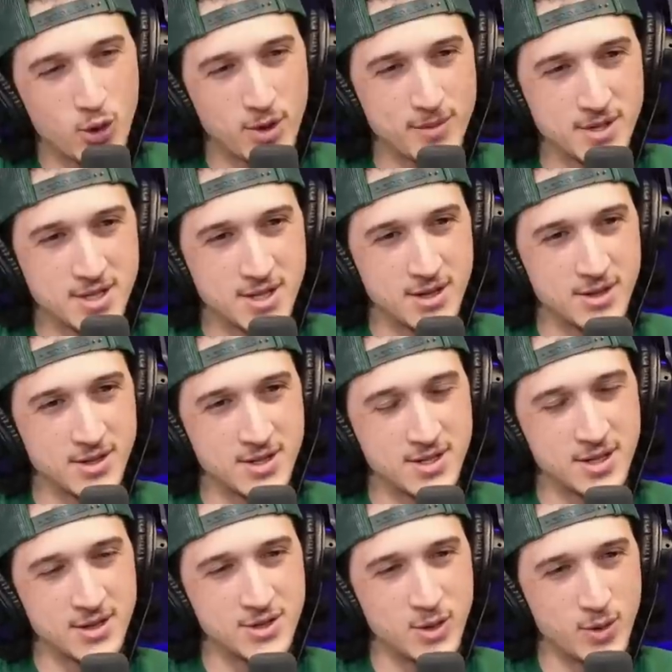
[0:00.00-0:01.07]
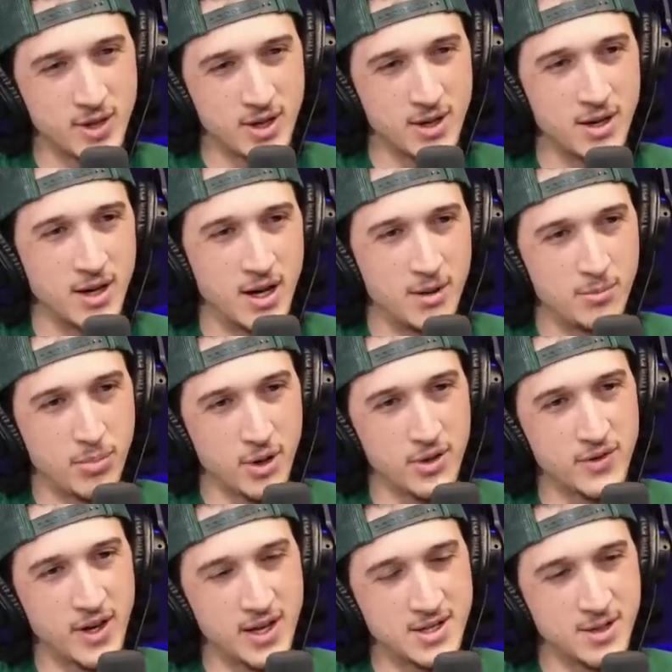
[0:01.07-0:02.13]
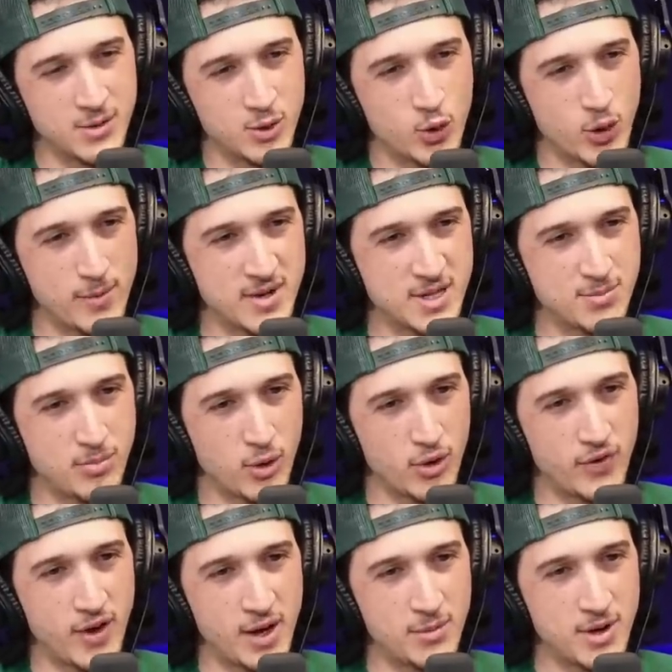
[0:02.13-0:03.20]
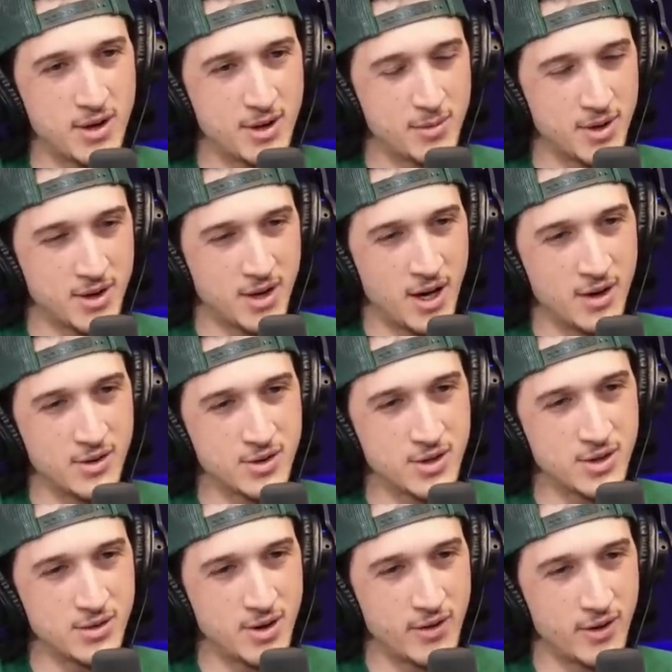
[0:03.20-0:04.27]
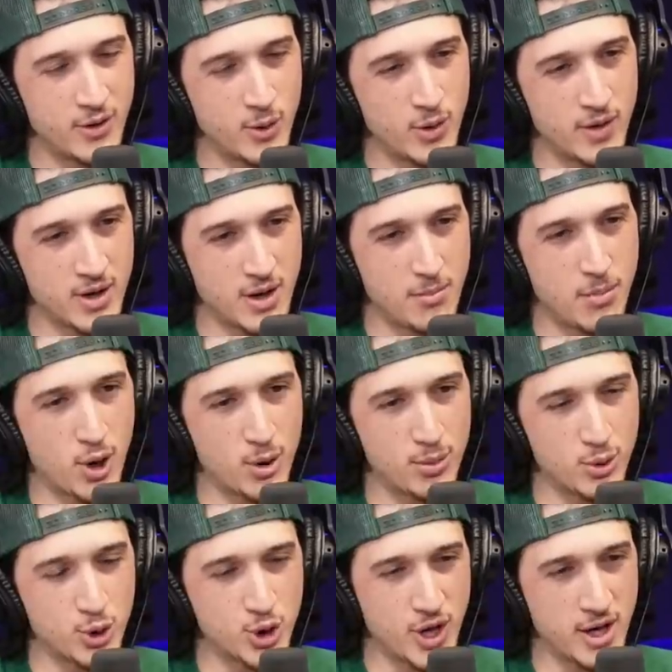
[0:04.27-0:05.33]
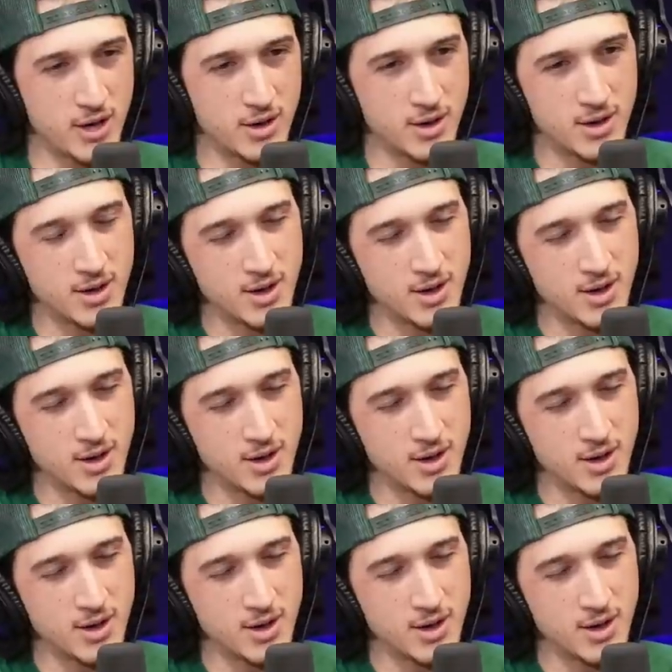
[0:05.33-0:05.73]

Grimace, they're they're doing a, a birthday. It's a Grimace birthday meal at McDonald's soon, and they're doing like a purple shake.